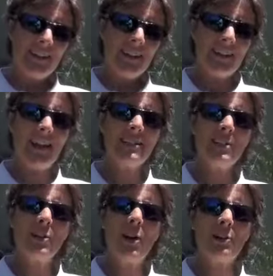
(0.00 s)
I'd like to
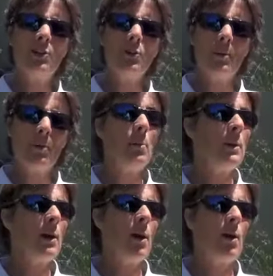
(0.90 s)
talk to you about what
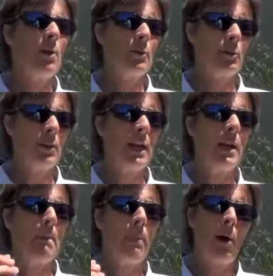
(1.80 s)
we call
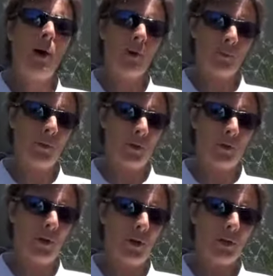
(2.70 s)
creating a bond with our
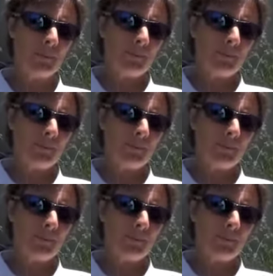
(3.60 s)
dog.